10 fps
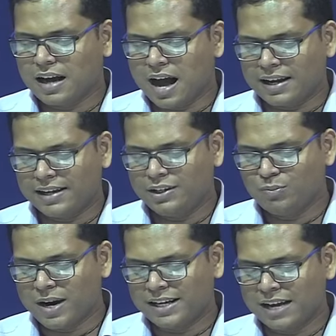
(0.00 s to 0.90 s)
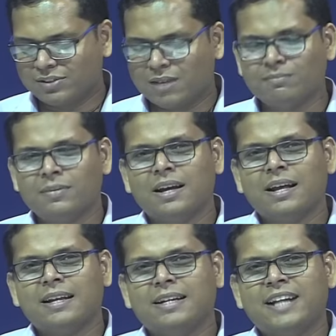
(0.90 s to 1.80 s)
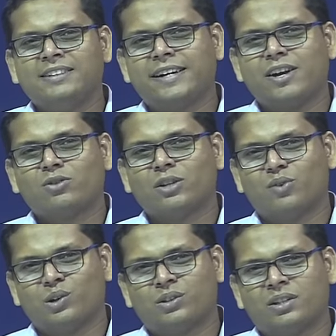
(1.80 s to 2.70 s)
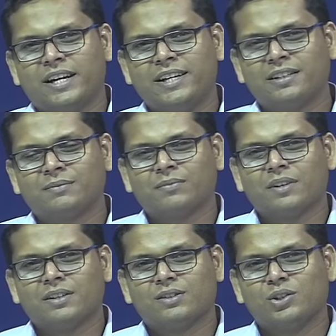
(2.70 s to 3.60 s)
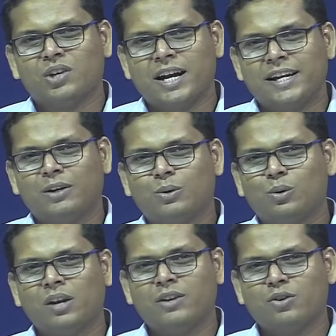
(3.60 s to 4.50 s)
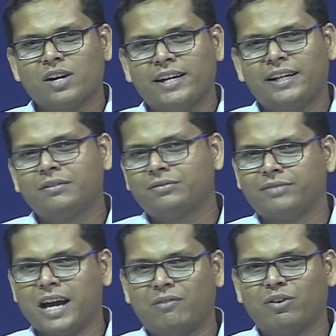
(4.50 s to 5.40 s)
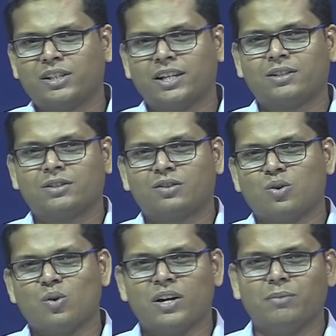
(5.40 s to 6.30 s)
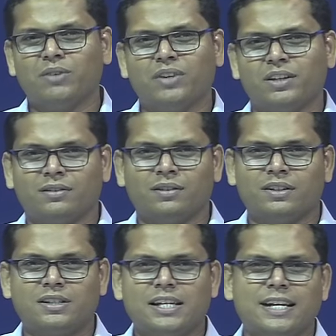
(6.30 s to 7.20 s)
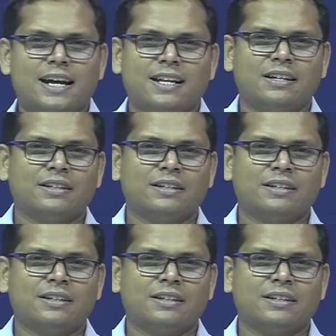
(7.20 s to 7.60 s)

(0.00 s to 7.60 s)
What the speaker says: again you might have some lengthening of the words, right? So you are writing cool and you are writing 5 or 6 O in between, C and L.